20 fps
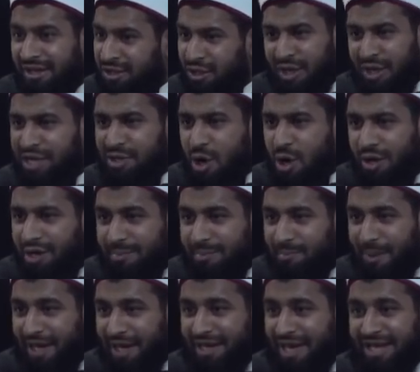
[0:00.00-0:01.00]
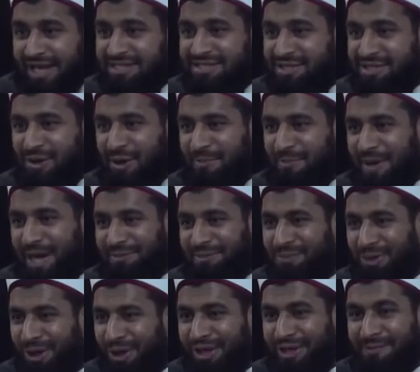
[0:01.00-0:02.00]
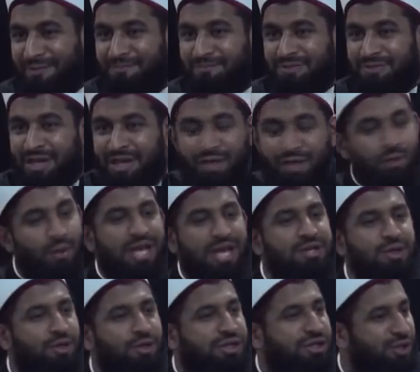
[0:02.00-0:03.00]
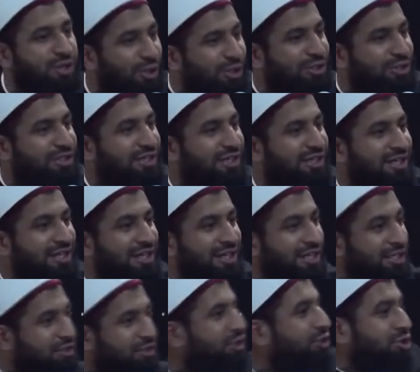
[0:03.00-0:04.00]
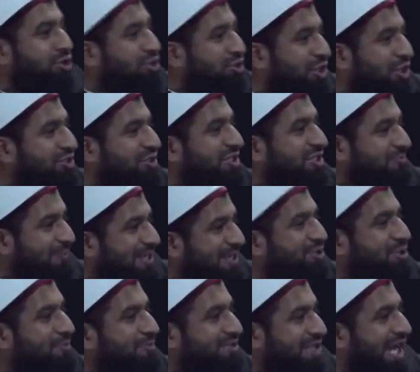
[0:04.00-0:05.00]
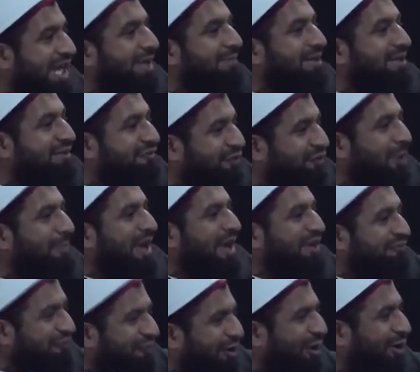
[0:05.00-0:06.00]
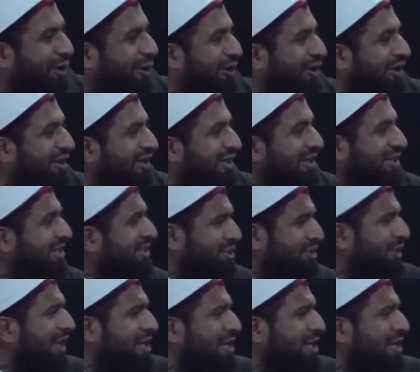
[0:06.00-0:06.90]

You ain't no gangster or bad boy. You ain't no thug. Just because you spend some time in a 4x4, you